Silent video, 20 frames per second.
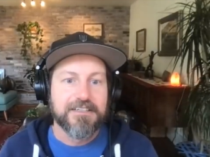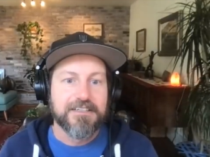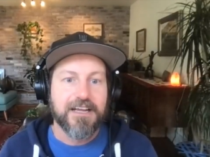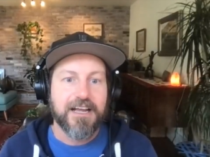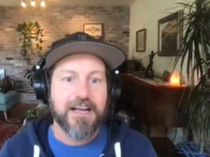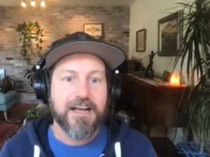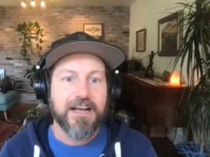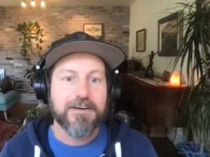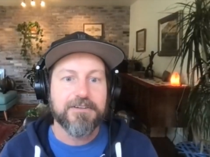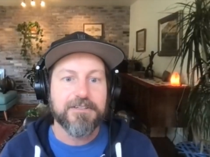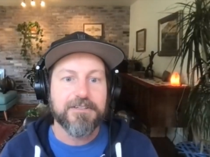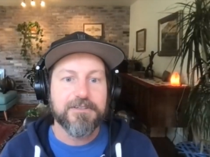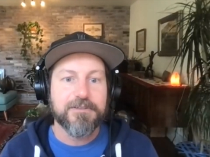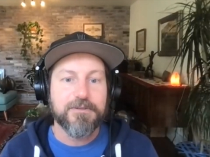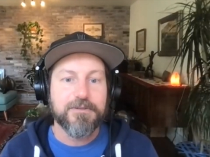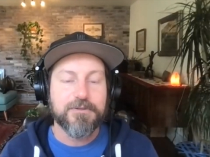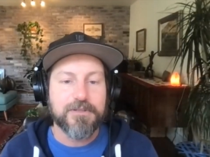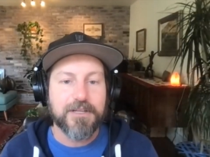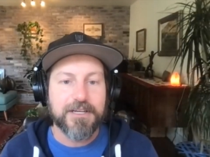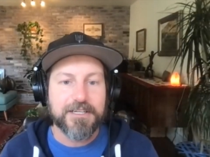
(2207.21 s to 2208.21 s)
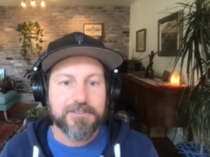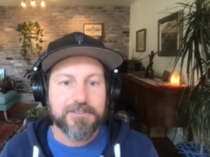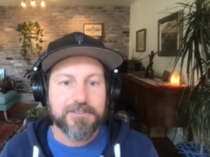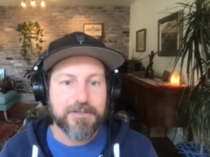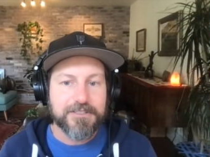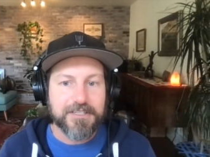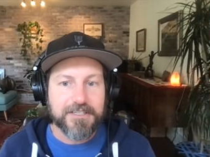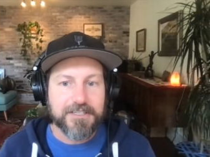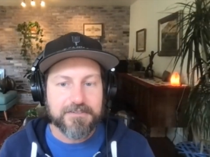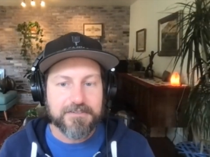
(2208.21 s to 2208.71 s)
How do you like to
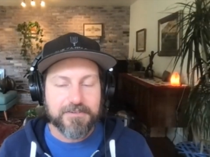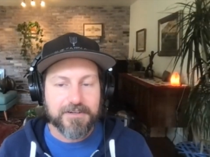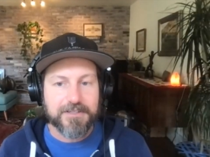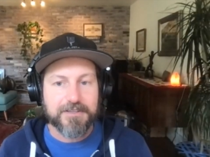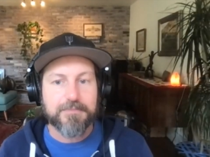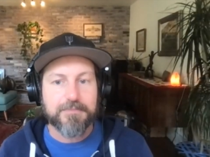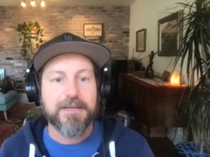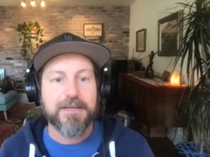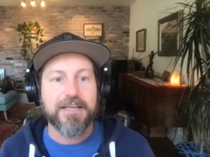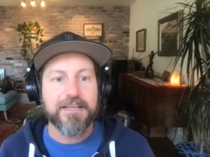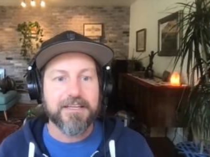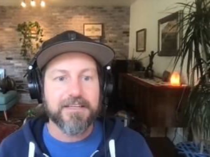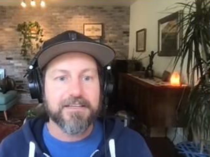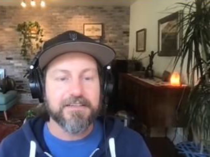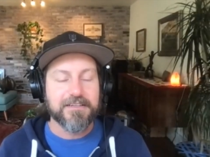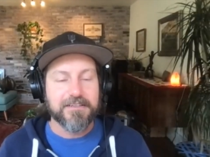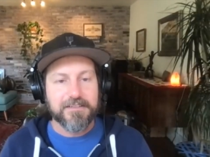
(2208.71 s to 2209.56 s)
identify the pain?